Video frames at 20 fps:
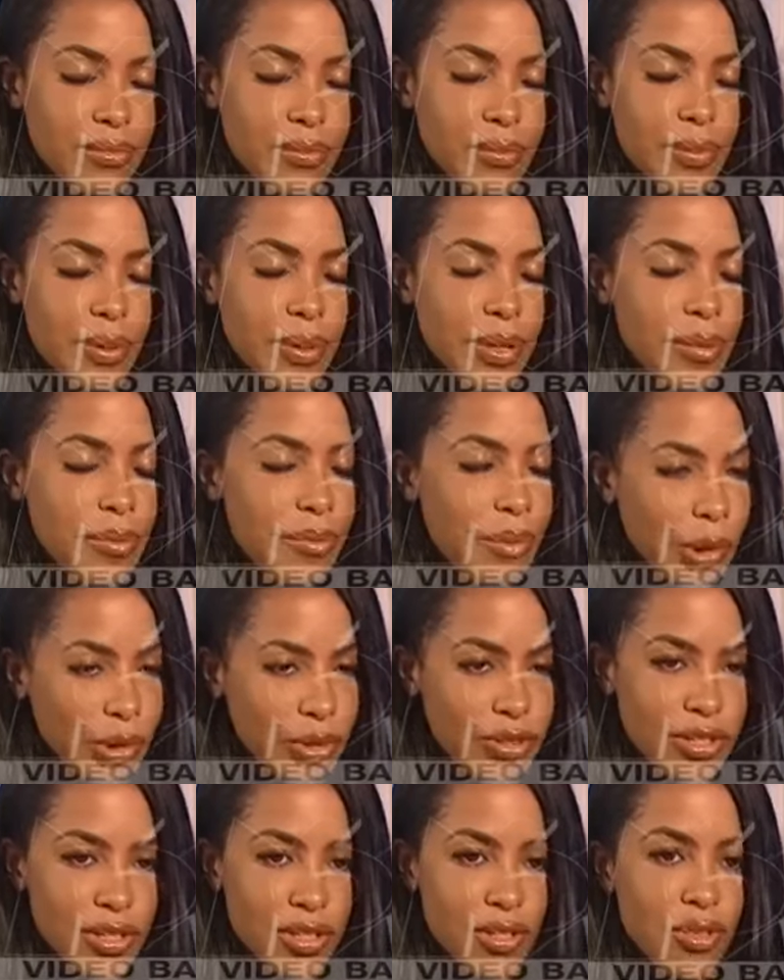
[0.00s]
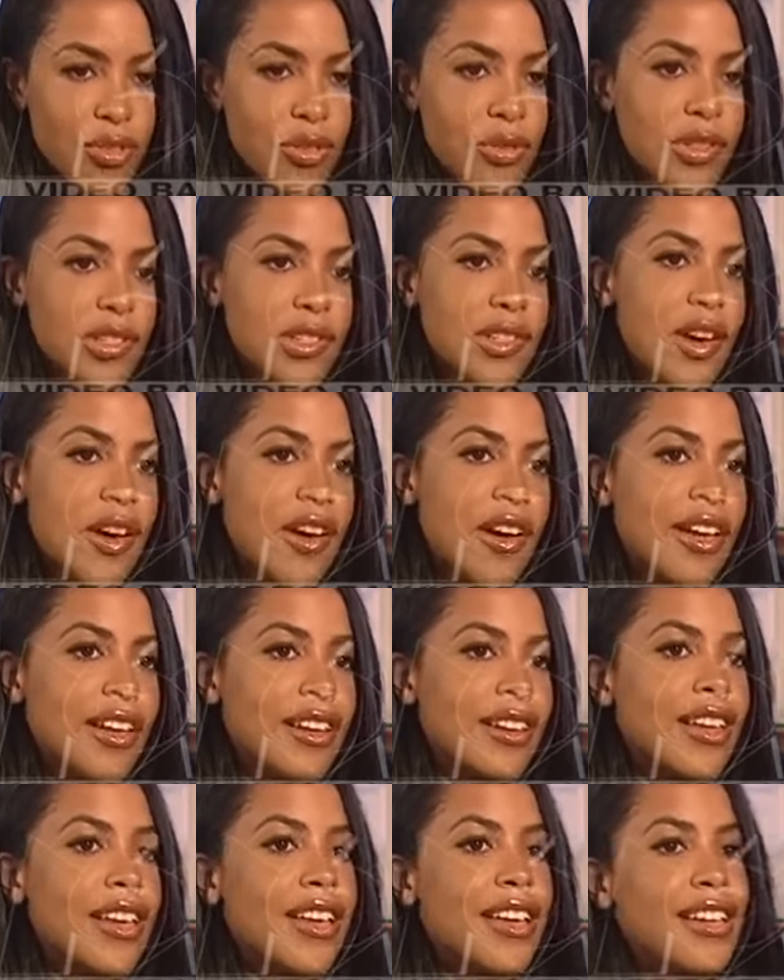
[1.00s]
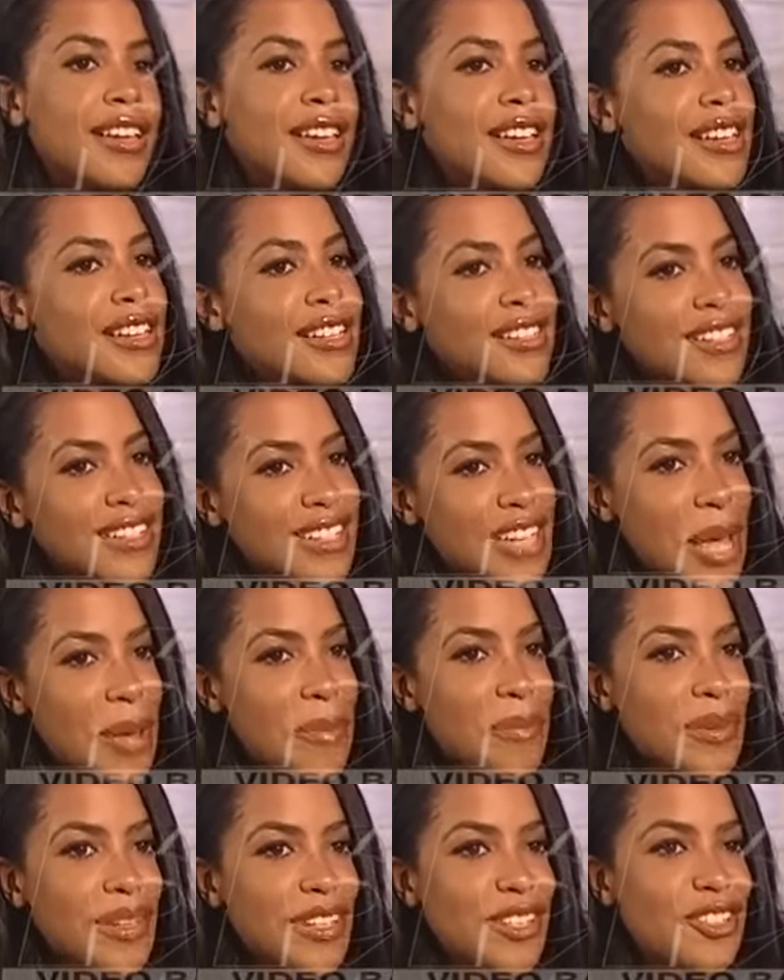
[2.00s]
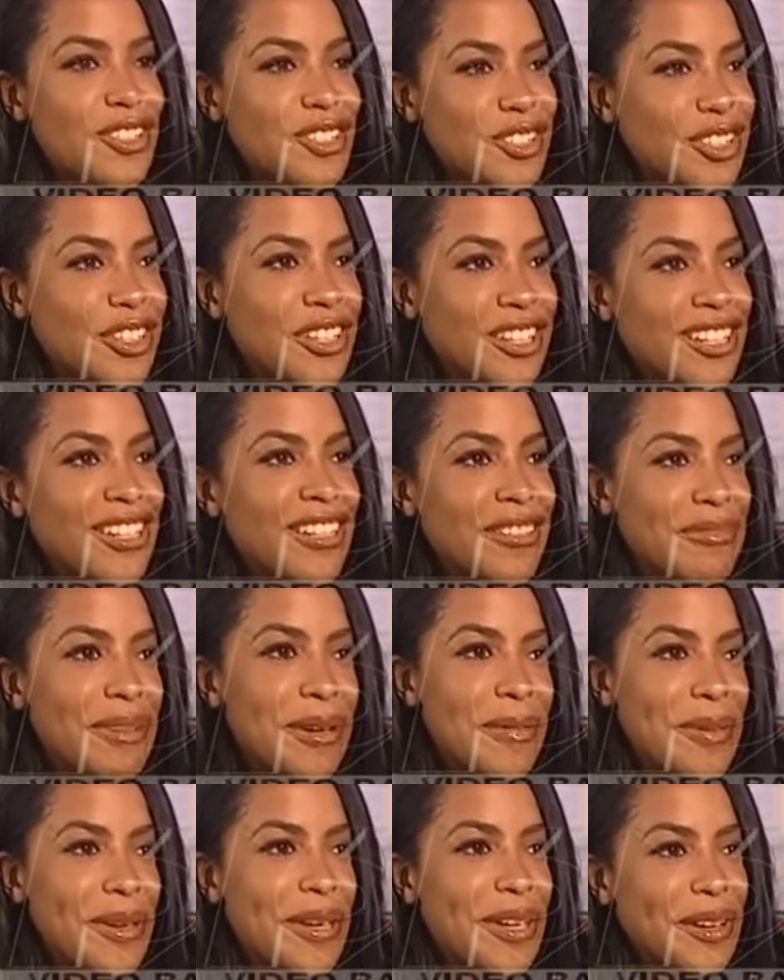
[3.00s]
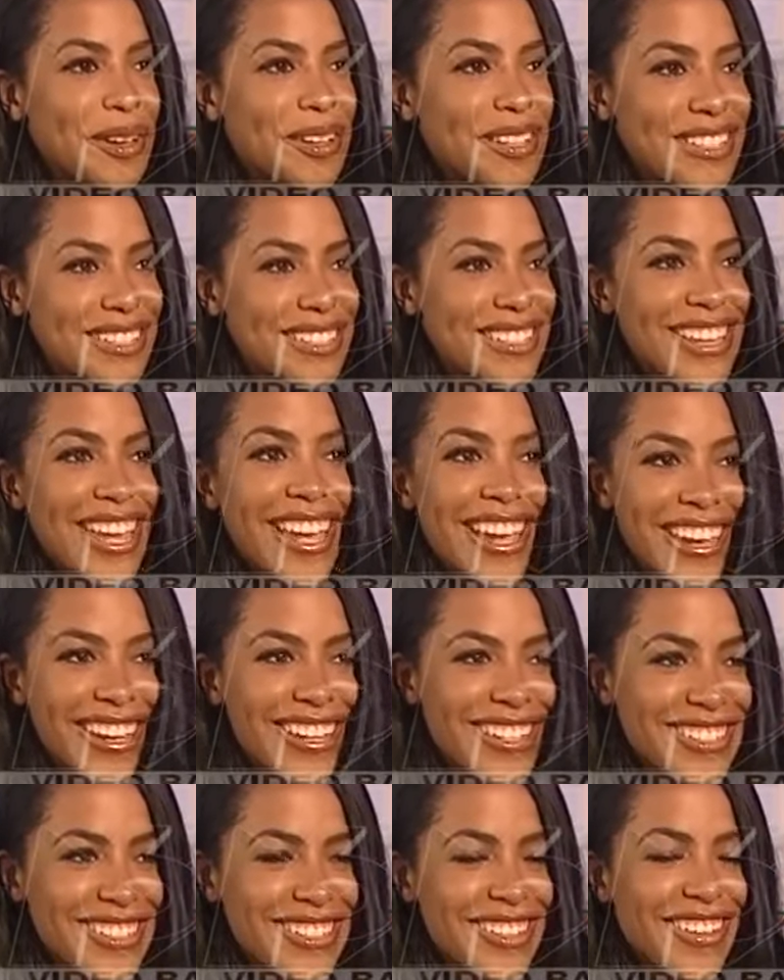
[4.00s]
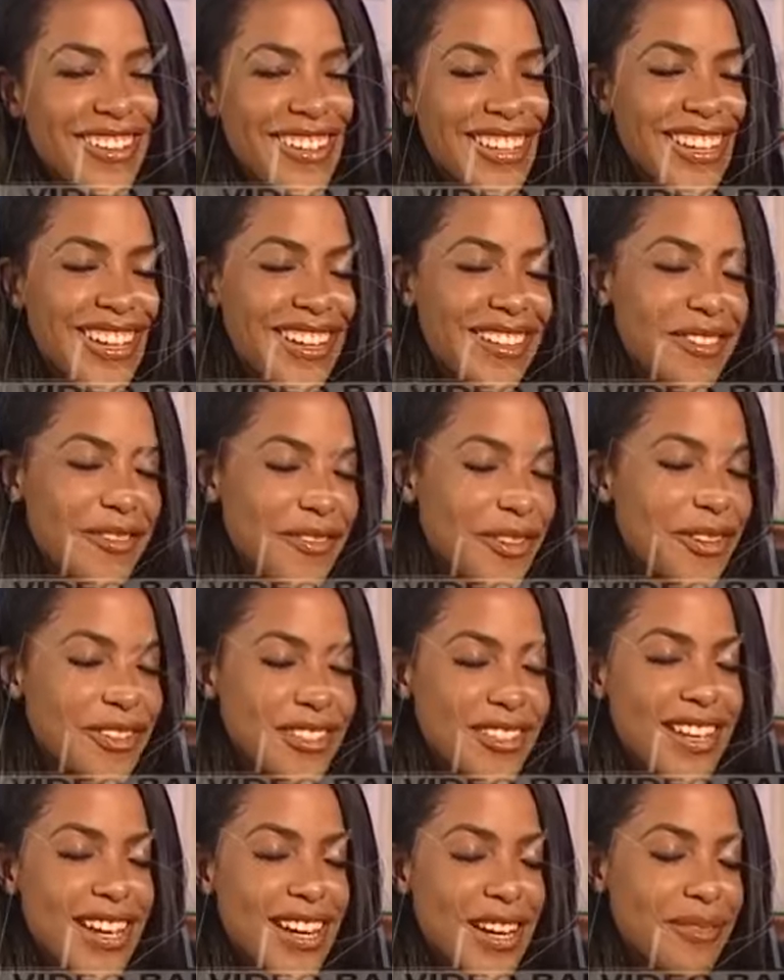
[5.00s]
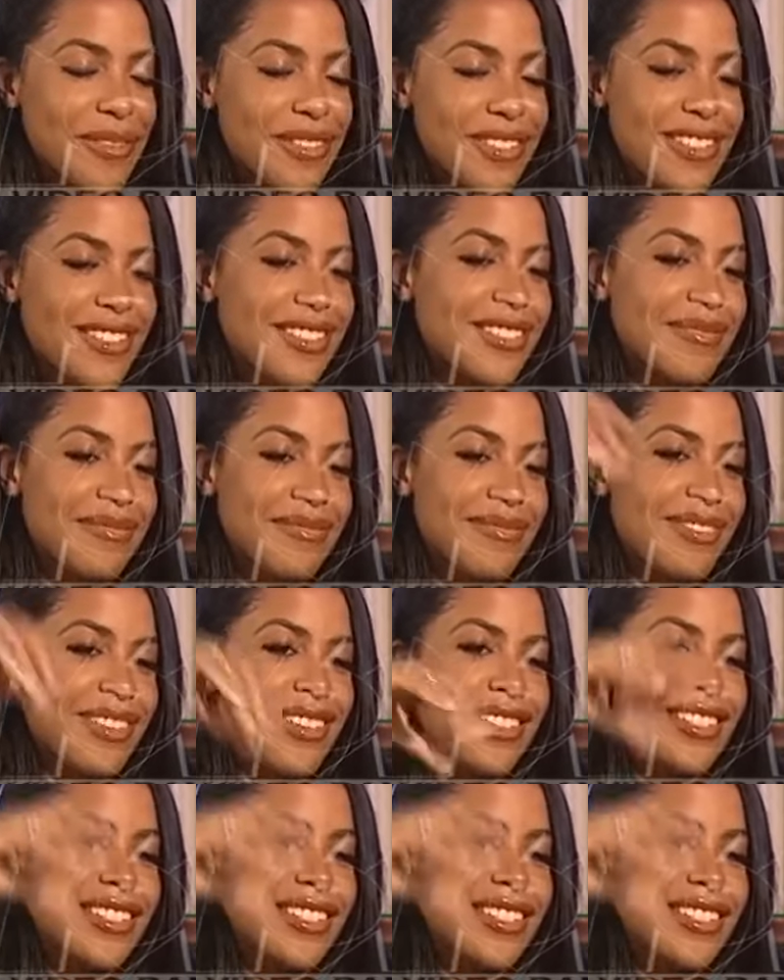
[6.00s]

put emotion into a song, and to not be shook by being on stage, you know. And the first night I was on